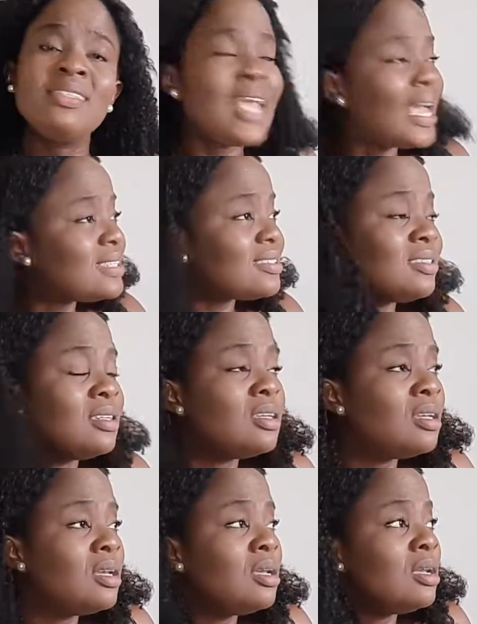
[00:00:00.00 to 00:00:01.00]
Yes,
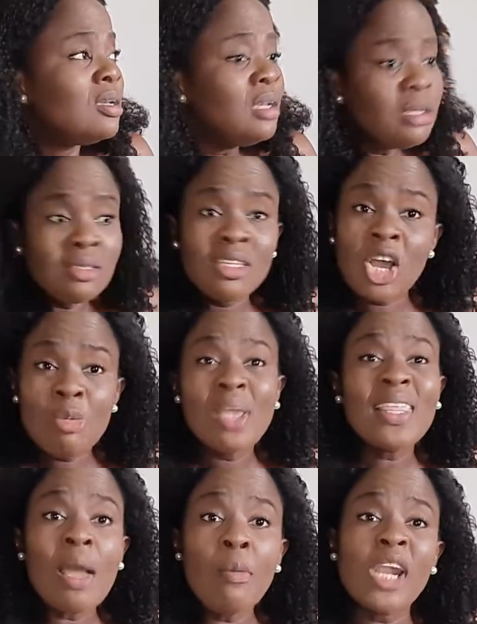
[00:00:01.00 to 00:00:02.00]
there will be a
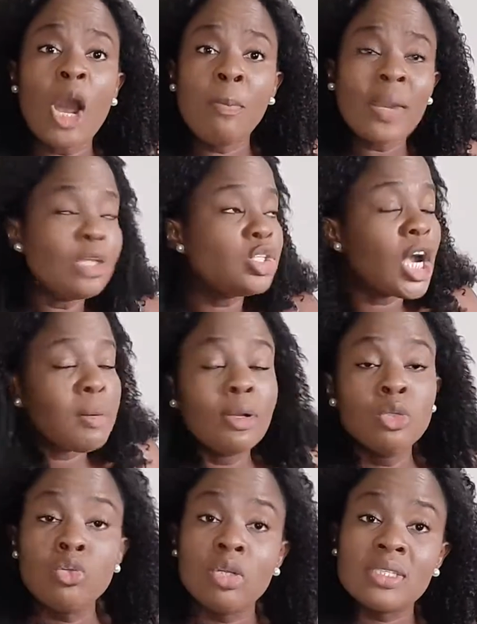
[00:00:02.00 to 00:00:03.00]
time when I'll plan to come
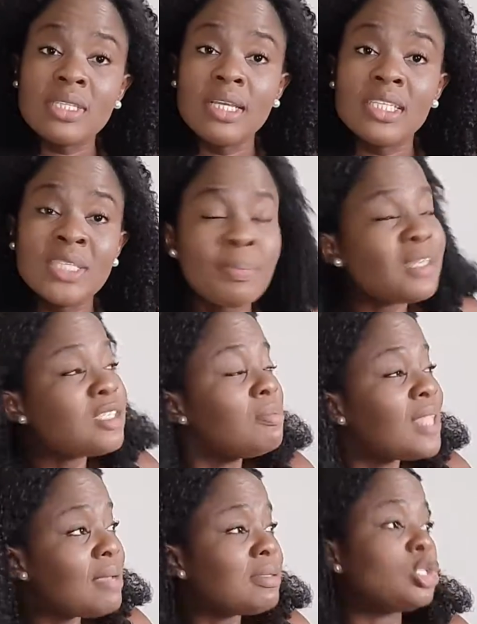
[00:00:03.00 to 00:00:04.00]
and do those things. But
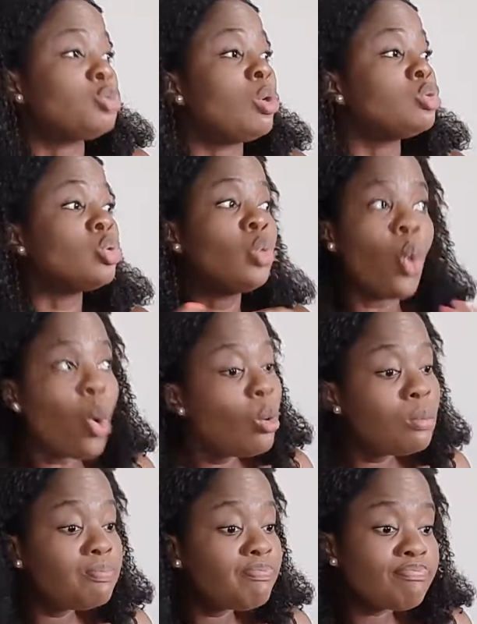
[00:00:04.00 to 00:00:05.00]
sometimes I just want to go.
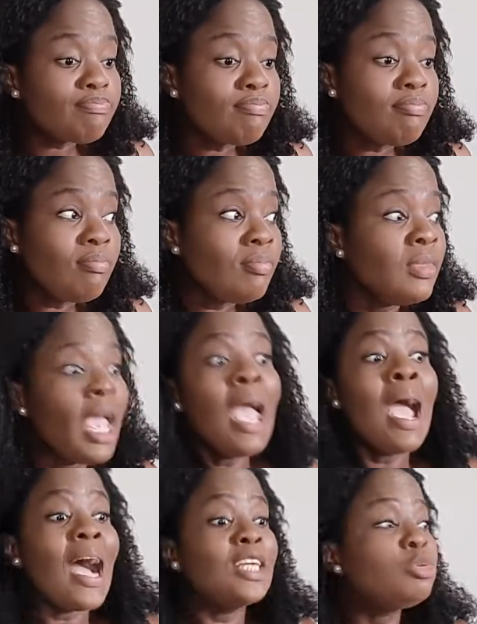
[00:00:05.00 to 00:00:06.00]

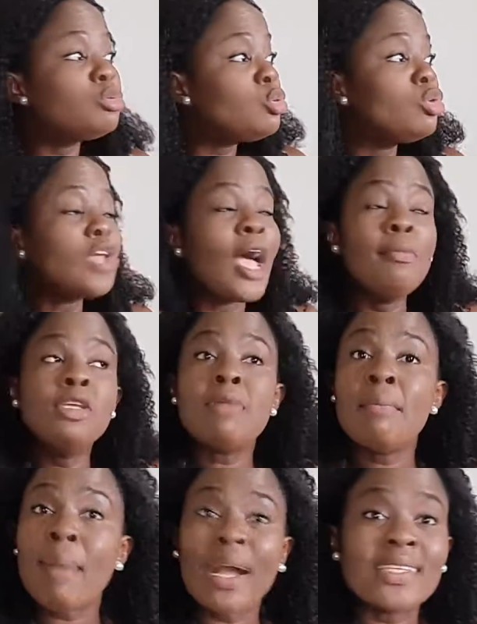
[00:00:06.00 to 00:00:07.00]
I just want to go to
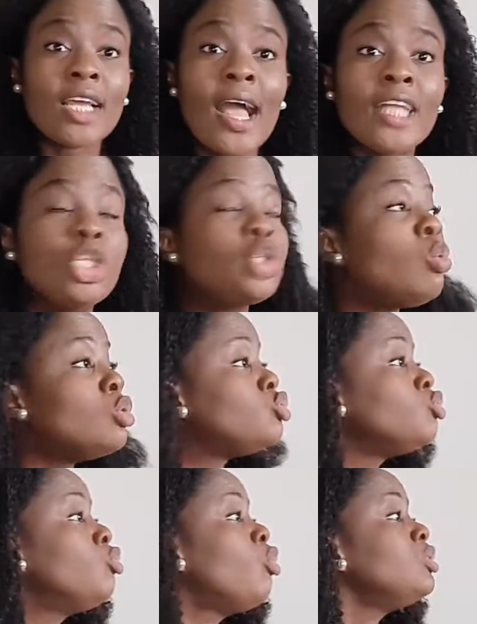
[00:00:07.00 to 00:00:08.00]
amusement parks. I just want
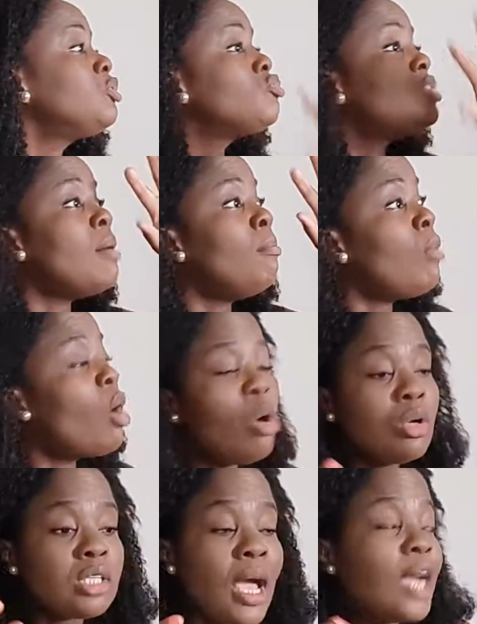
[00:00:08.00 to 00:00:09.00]
to go to the
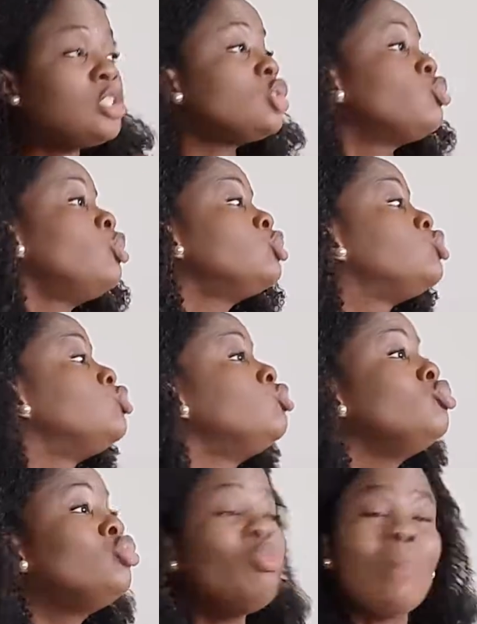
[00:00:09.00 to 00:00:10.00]
malls. I just want
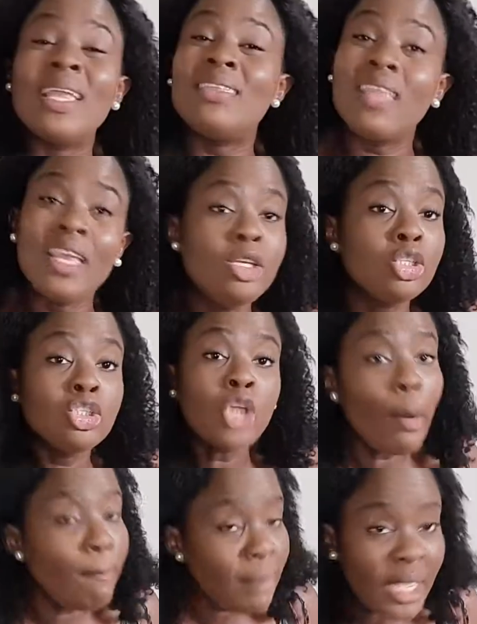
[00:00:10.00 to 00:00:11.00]
to do my thing.
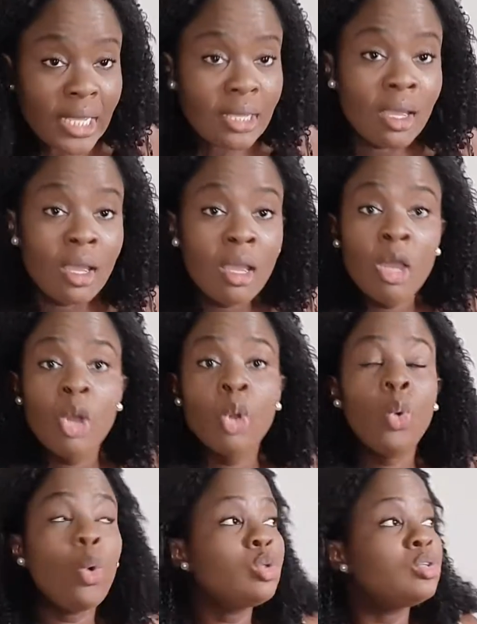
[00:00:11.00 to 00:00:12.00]
Shopping,
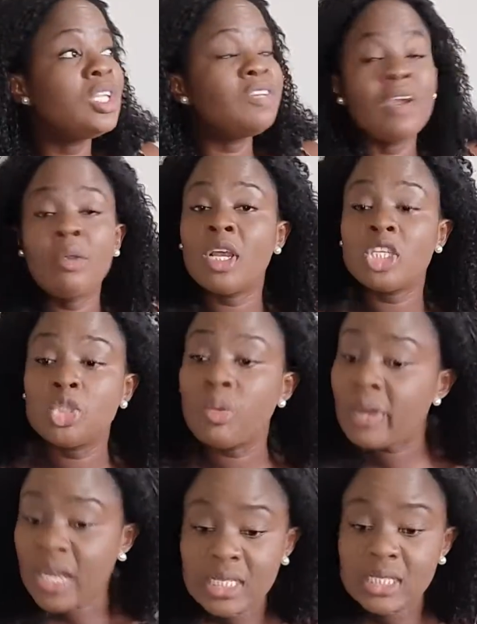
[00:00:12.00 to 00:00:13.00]
go to different
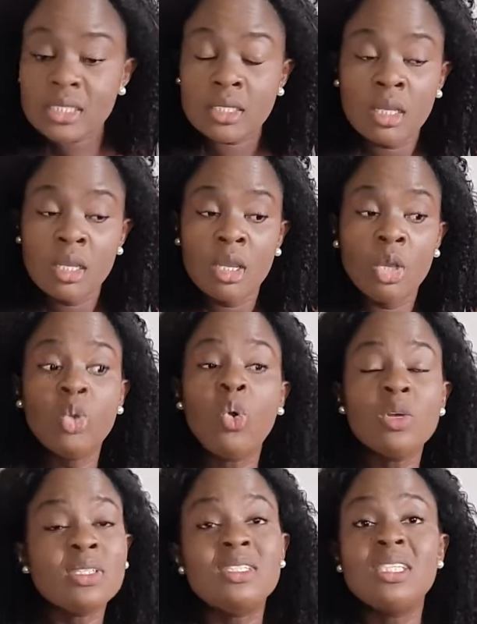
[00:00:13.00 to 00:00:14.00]
restaurants,
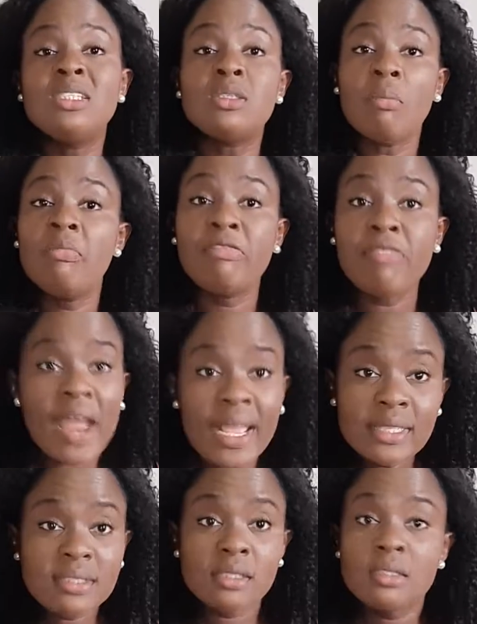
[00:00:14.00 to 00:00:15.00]
go see some
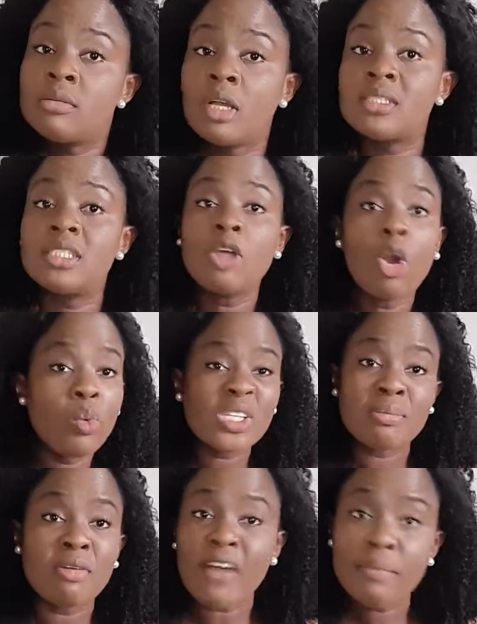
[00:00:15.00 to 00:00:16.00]
friends. Because it's not always
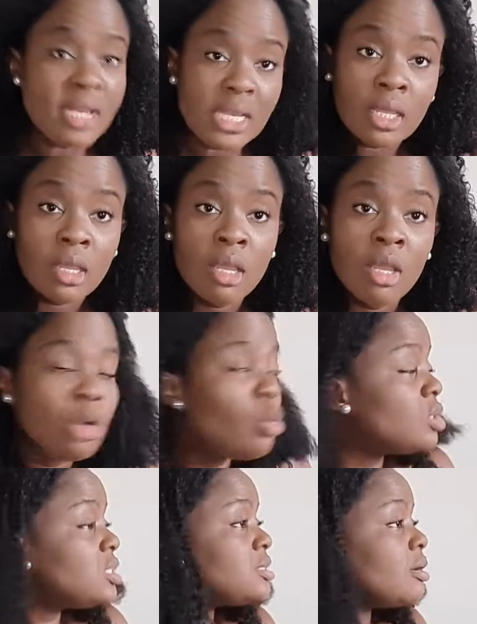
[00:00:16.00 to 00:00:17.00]
about family.
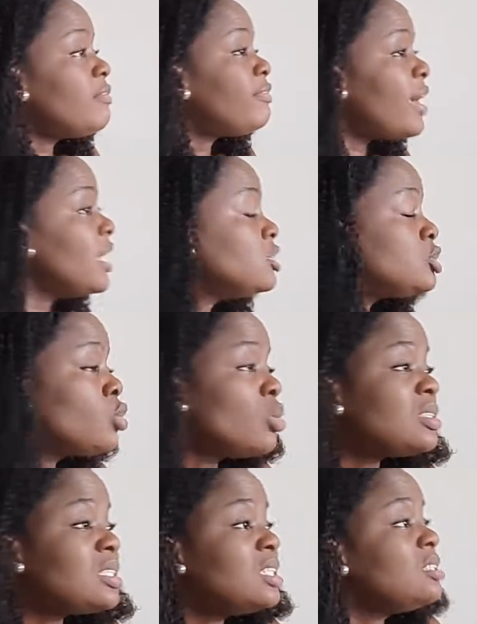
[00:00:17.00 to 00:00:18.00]
Go see some friends,
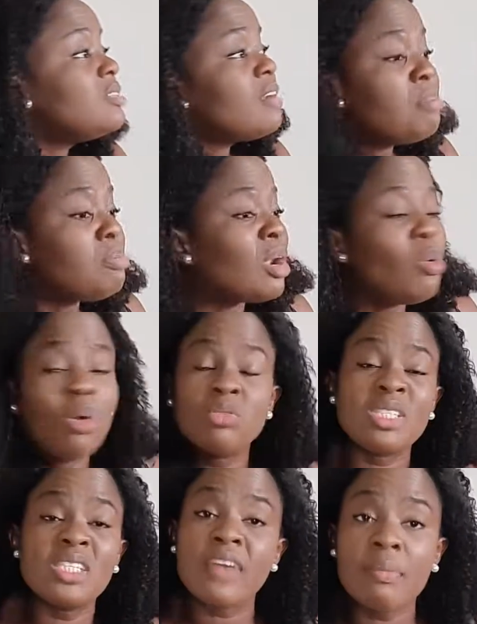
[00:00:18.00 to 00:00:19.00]
go see different people. I don't want to
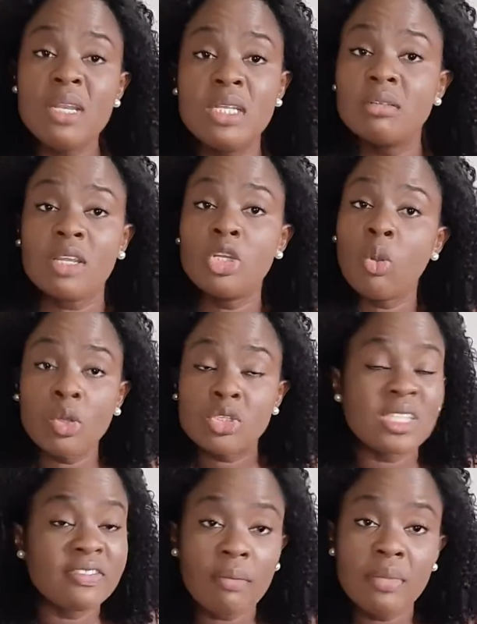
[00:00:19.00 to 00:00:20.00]
see family. It's not that you don't want to
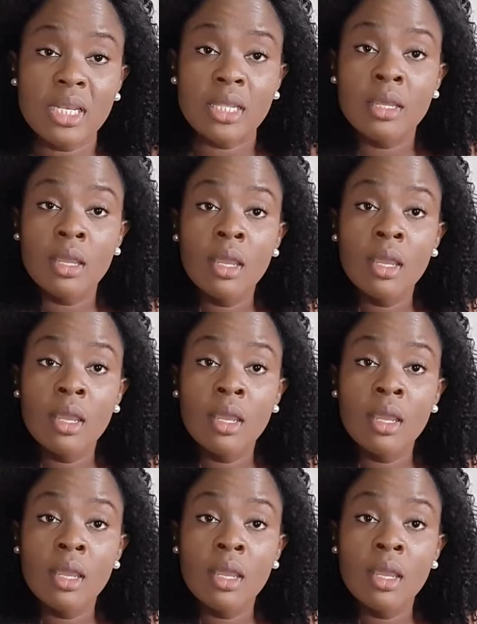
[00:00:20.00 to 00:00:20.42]
see family.